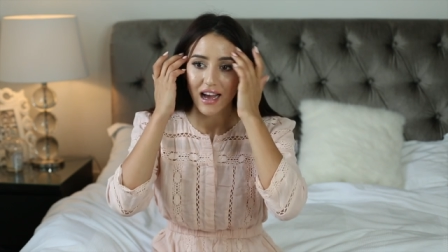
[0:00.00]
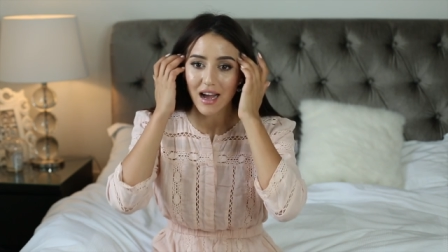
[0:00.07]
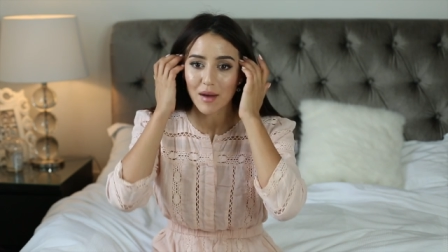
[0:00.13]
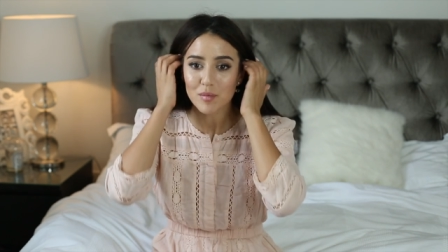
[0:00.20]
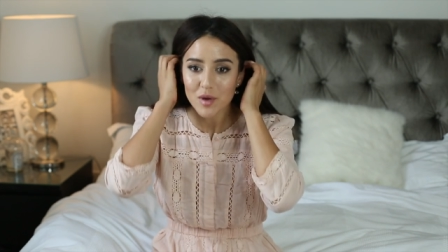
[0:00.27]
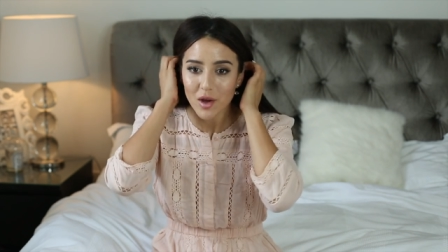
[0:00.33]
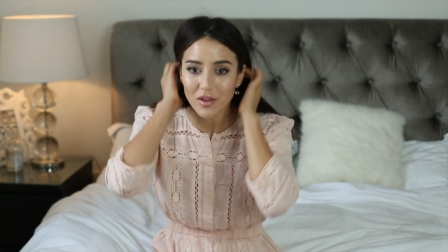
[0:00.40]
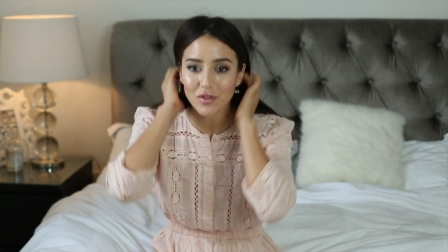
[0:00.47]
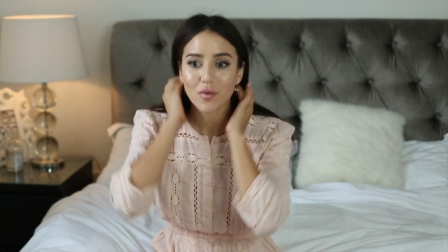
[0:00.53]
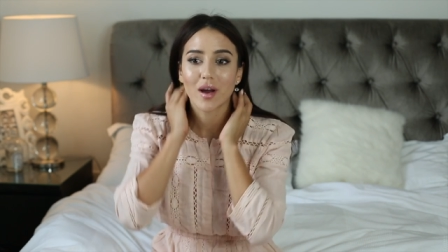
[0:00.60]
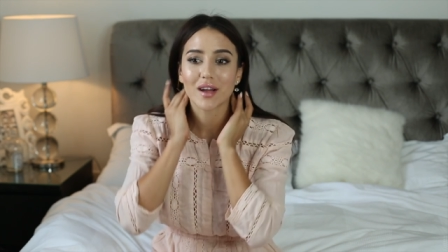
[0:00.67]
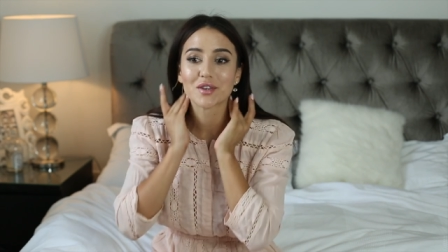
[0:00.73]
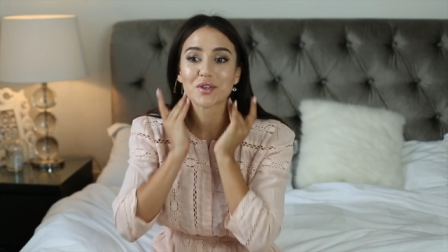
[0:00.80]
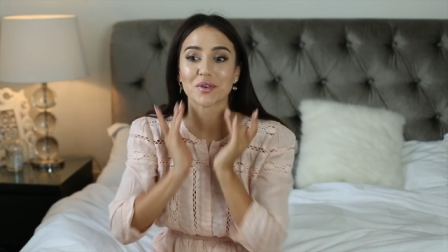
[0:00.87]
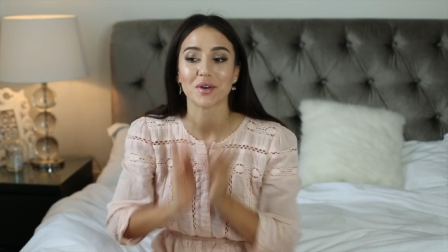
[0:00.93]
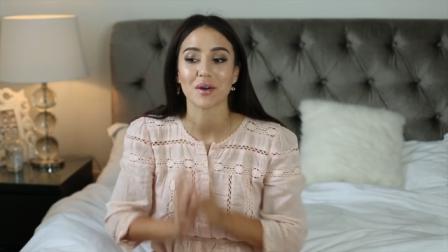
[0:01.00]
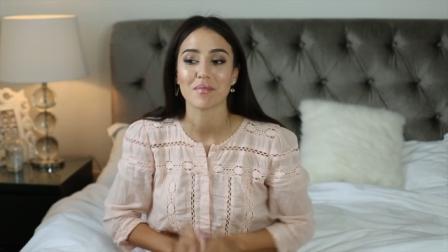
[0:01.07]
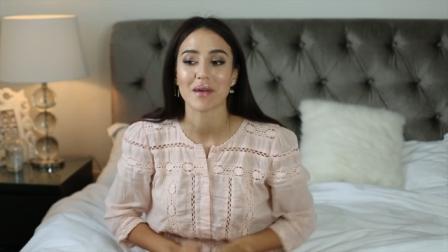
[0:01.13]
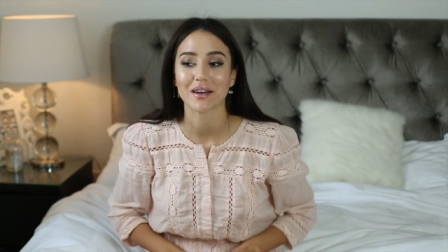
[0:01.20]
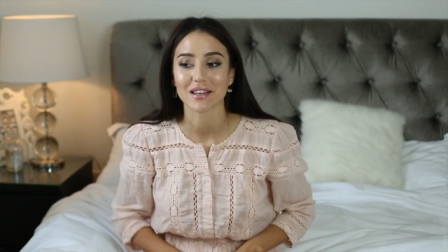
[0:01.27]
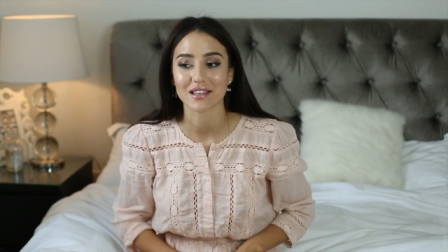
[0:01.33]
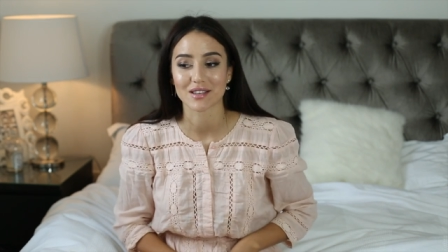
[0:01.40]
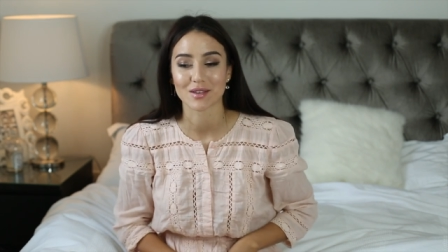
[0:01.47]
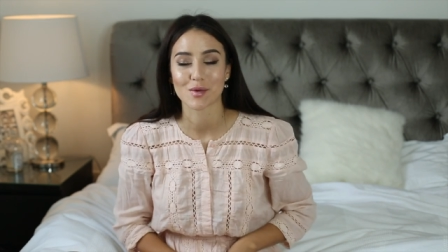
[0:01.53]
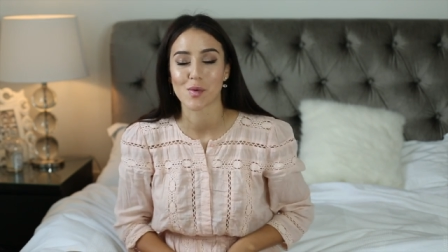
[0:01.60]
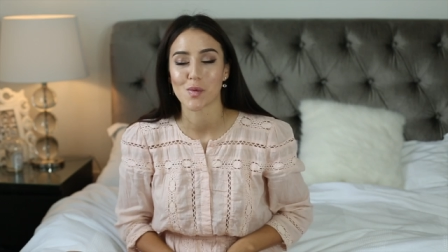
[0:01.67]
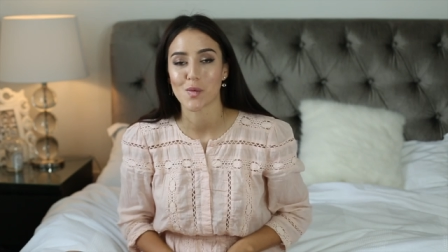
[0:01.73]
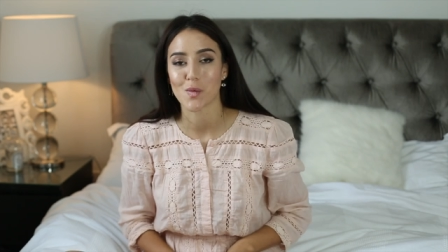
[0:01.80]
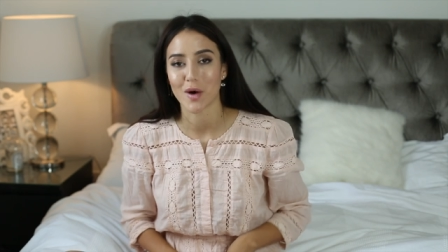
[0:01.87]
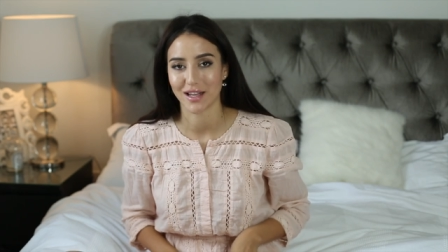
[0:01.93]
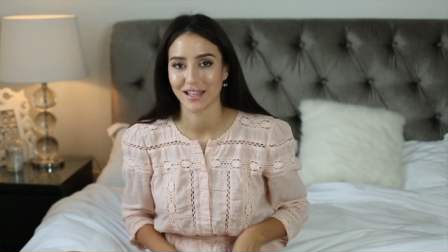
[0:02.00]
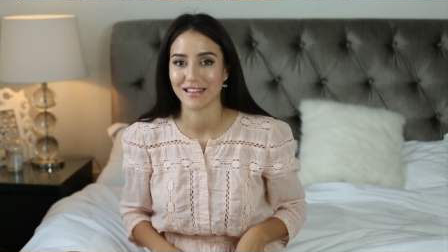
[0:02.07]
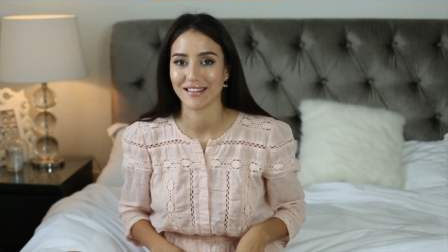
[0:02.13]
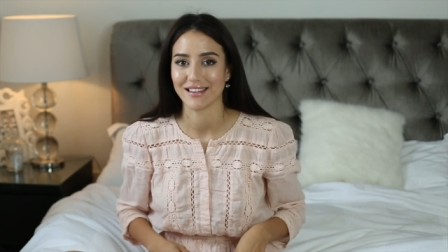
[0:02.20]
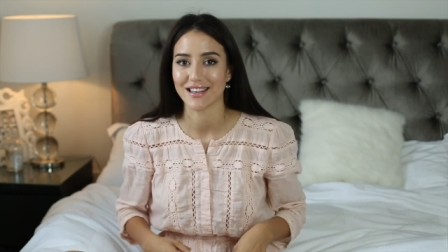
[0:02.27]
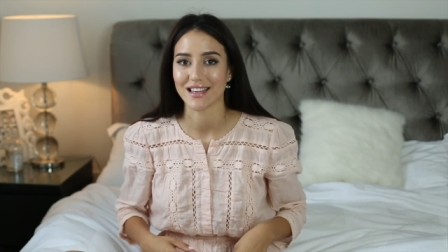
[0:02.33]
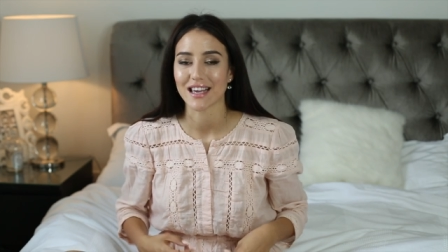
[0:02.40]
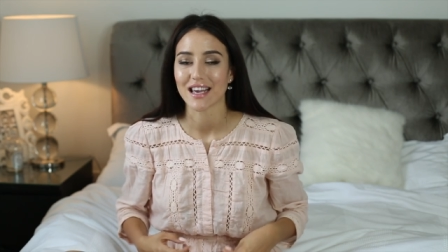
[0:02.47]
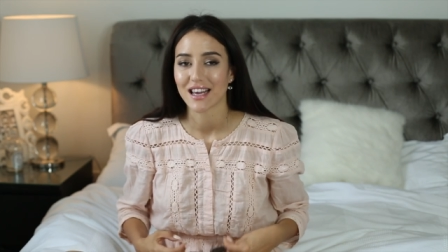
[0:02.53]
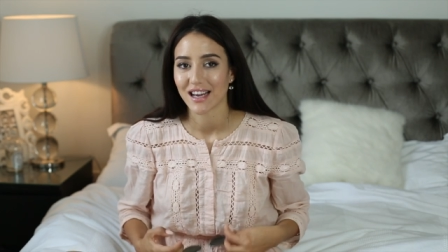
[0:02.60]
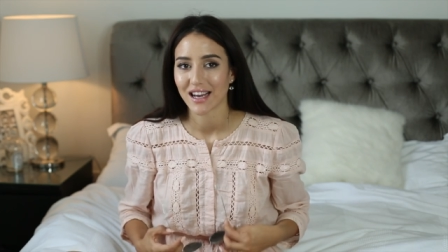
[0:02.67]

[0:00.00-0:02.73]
I'm not quite sure about its quality.